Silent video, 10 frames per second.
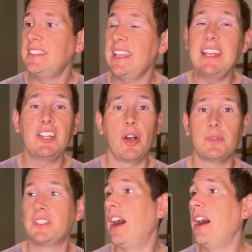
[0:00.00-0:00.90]
scene
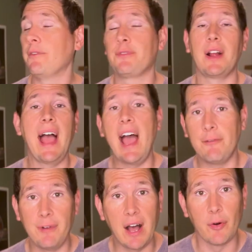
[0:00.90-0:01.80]
goes on for a
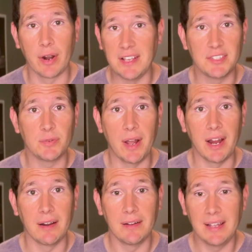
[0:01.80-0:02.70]
half hour, I
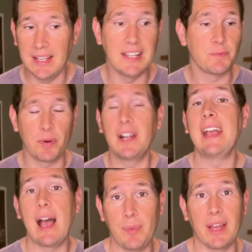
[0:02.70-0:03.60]
swear. It's
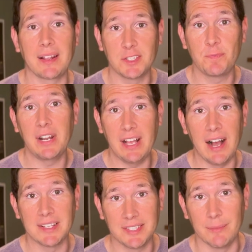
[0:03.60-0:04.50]
pretty epic. It's pretty
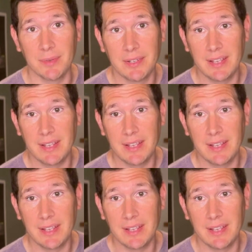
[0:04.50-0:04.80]
awesome.